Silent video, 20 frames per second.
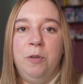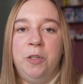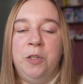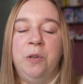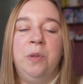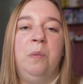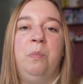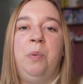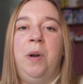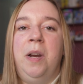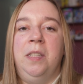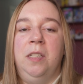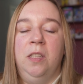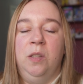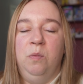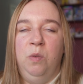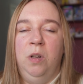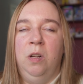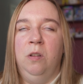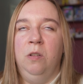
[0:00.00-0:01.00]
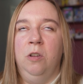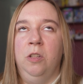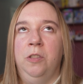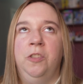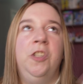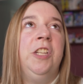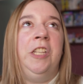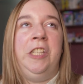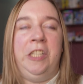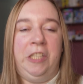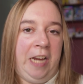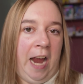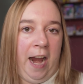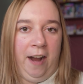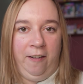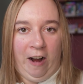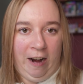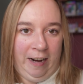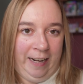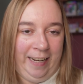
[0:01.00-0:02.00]
sure the prices will just
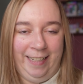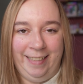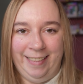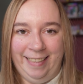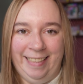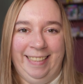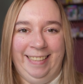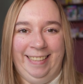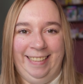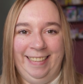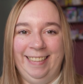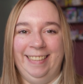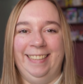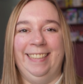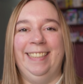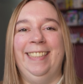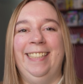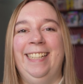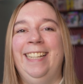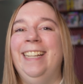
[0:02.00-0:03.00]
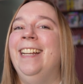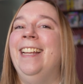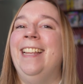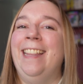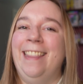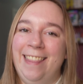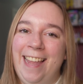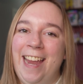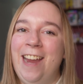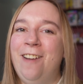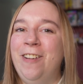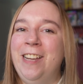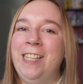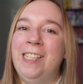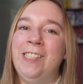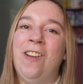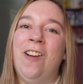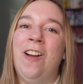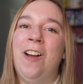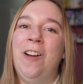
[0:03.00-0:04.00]
skyrocket. Like we
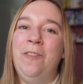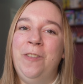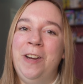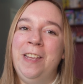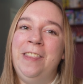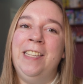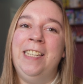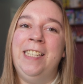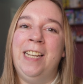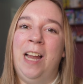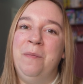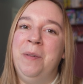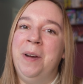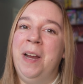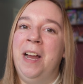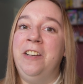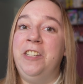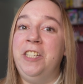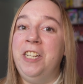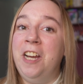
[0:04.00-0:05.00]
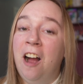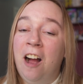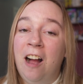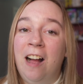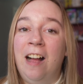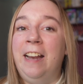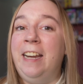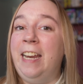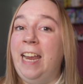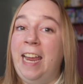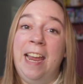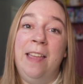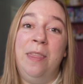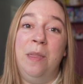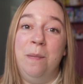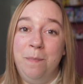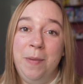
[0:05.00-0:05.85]
saw with the Tamagotchi On and the